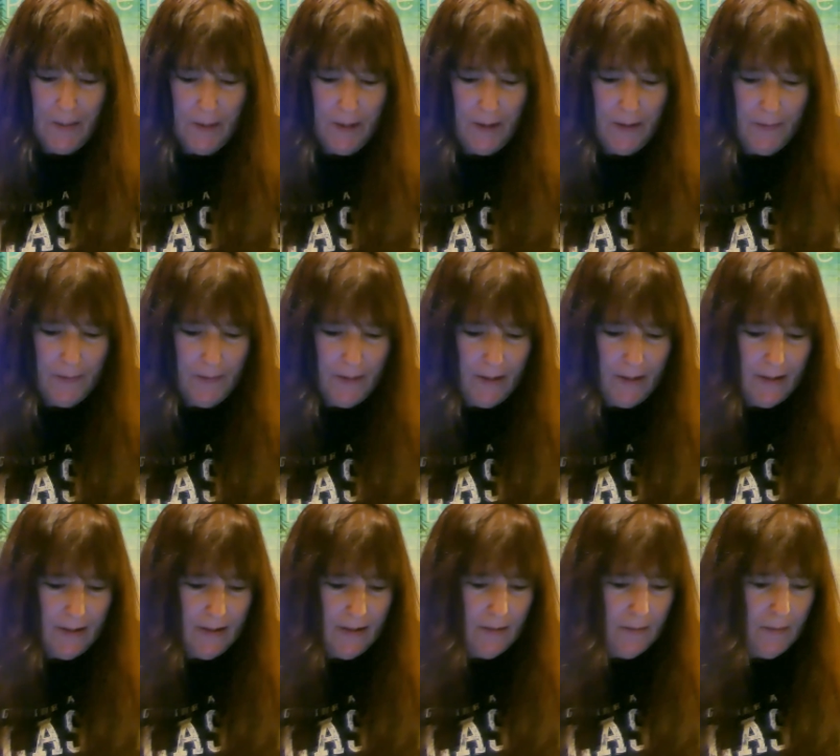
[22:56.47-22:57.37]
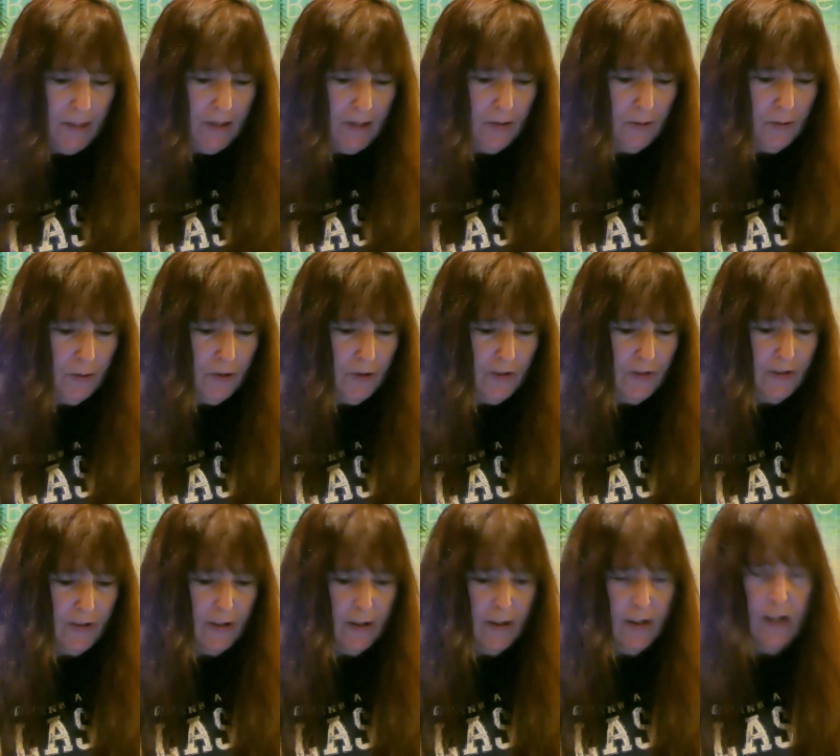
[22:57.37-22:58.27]
But like I said, my tours,
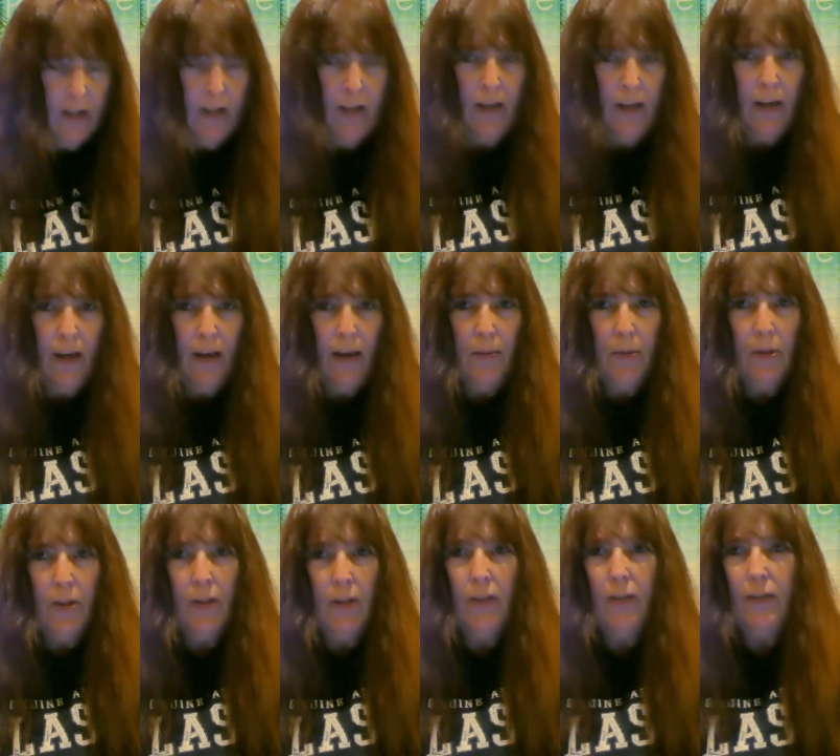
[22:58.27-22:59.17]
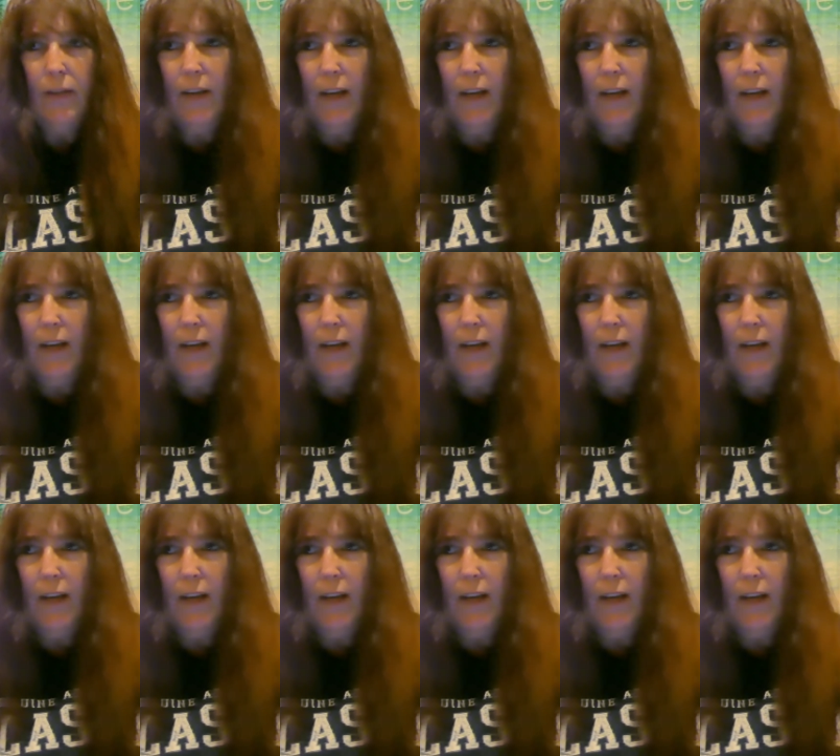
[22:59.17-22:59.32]
I'm a